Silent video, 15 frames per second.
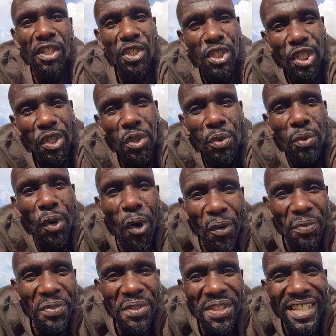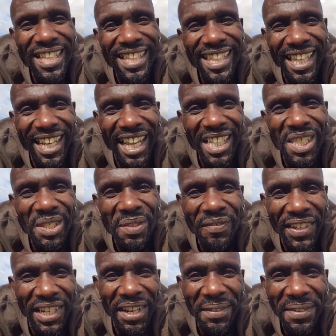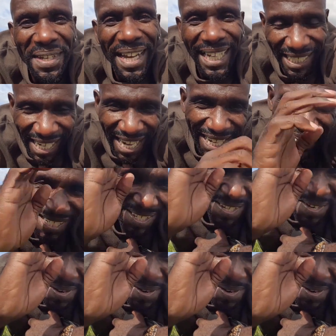I'll see you on the next video. Okay,